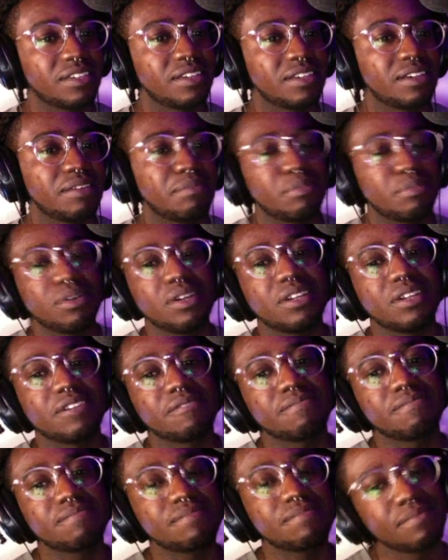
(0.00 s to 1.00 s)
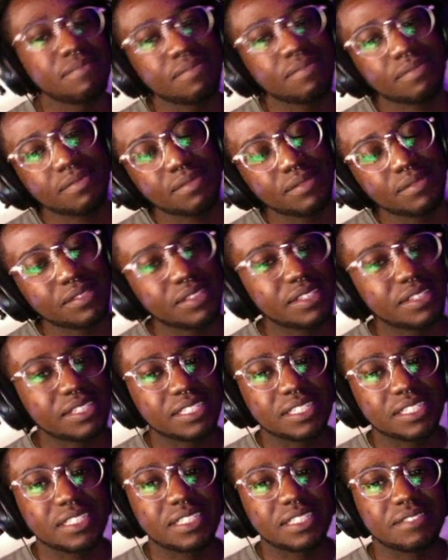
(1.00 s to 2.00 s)
but and that's why I feel like,
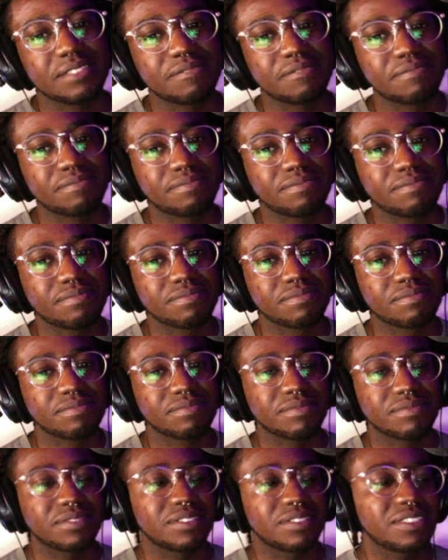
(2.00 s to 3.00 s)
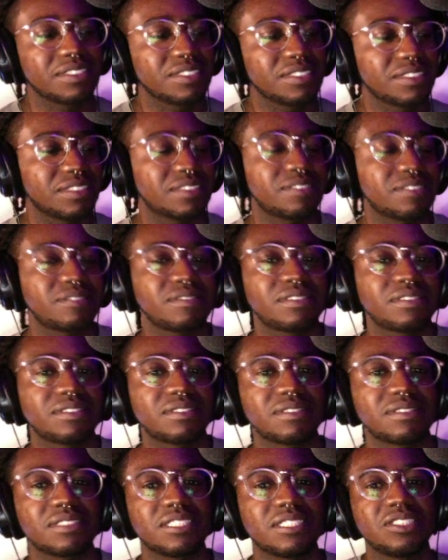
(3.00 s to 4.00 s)
you know, not you know not
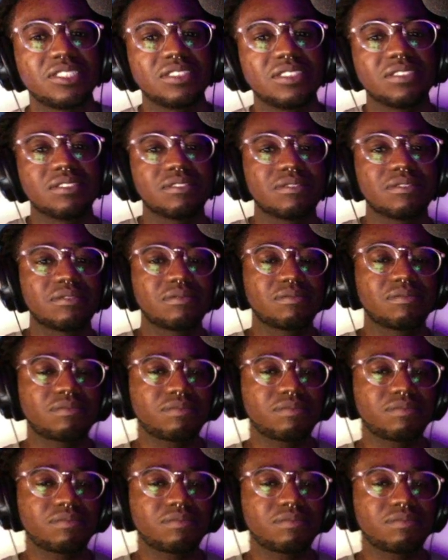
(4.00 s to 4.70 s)
to uh,